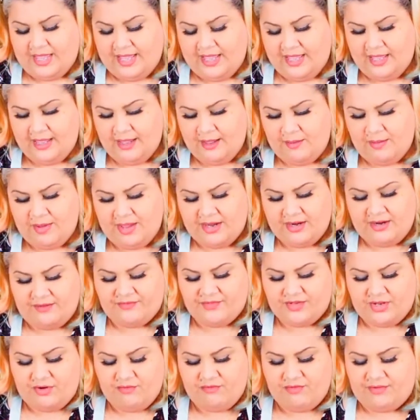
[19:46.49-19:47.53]
And I've
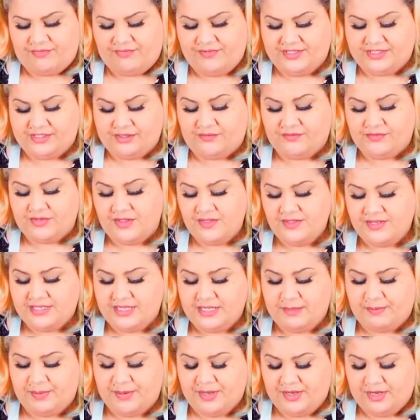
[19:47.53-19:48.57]
done roughly, so I've done this in
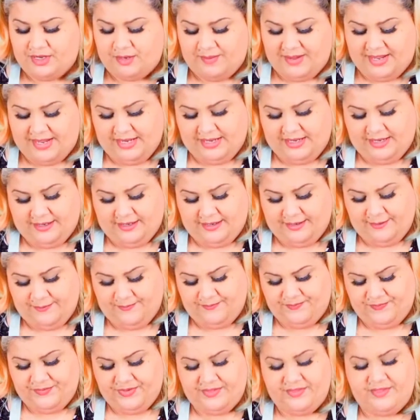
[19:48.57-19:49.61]
the burger maker,
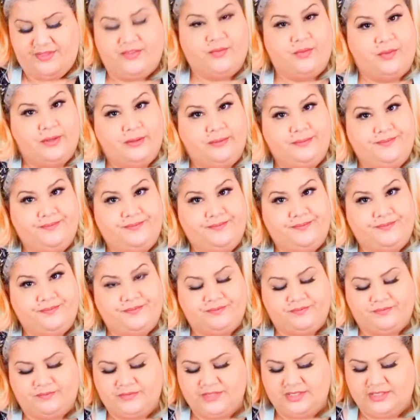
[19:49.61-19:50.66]
in this one.
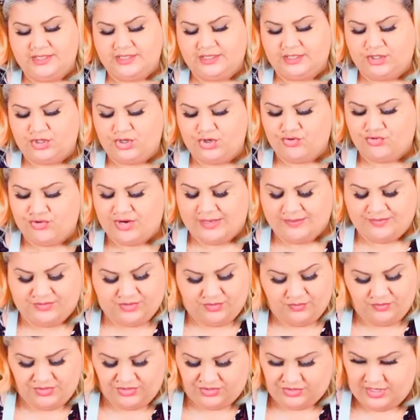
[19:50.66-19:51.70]
This little
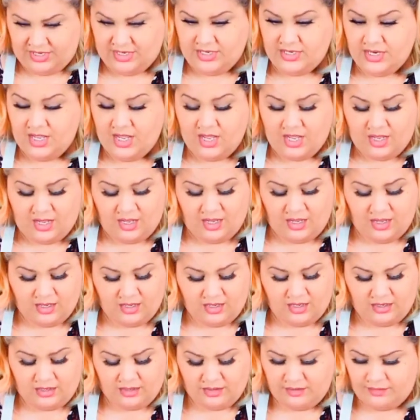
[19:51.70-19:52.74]
contraption, which I
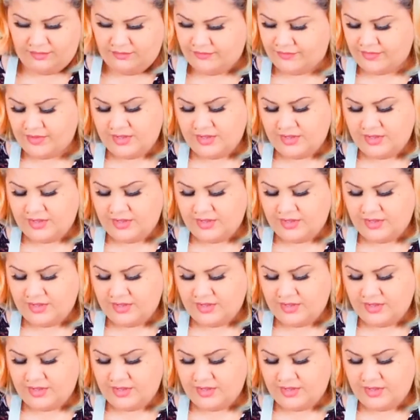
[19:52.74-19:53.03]
love.